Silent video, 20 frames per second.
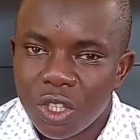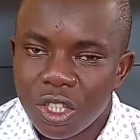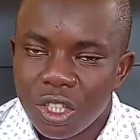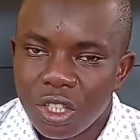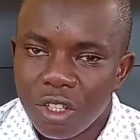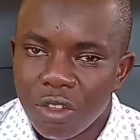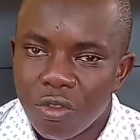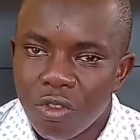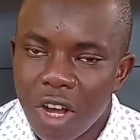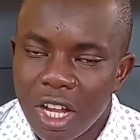
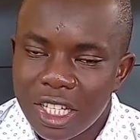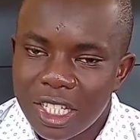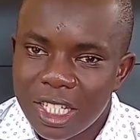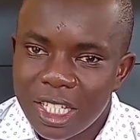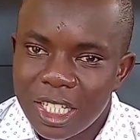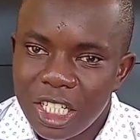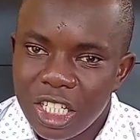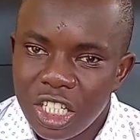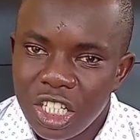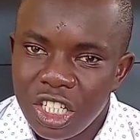The first
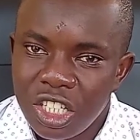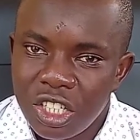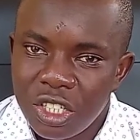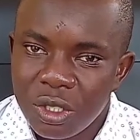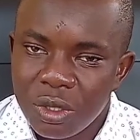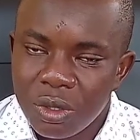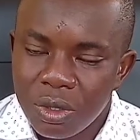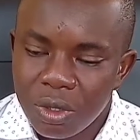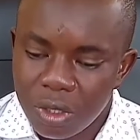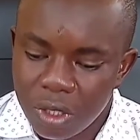issue
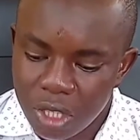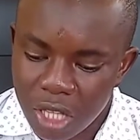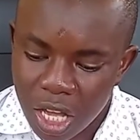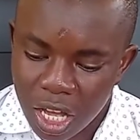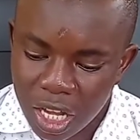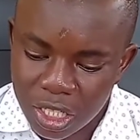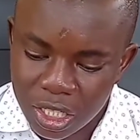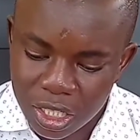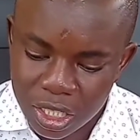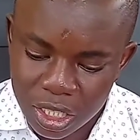
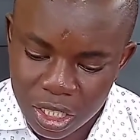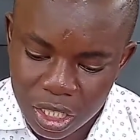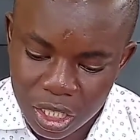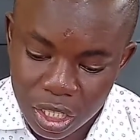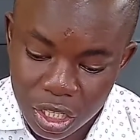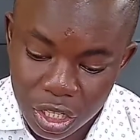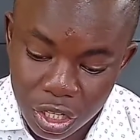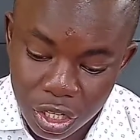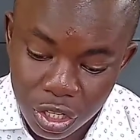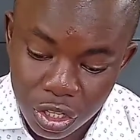that
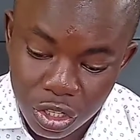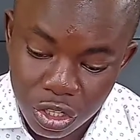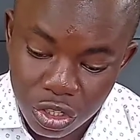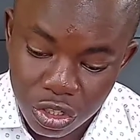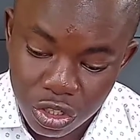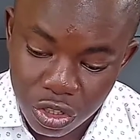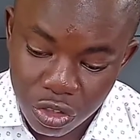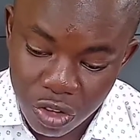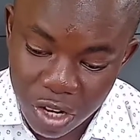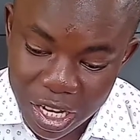
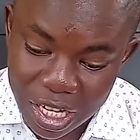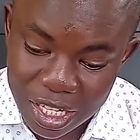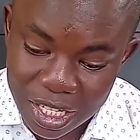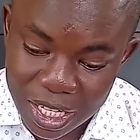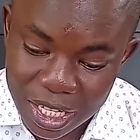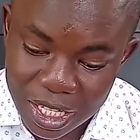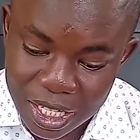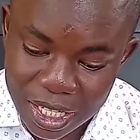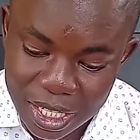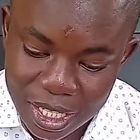she
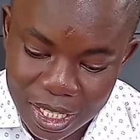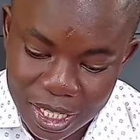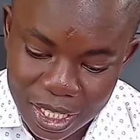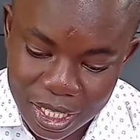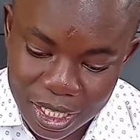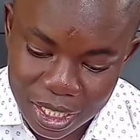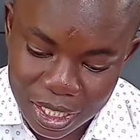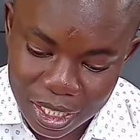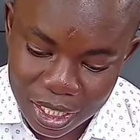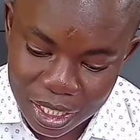raises,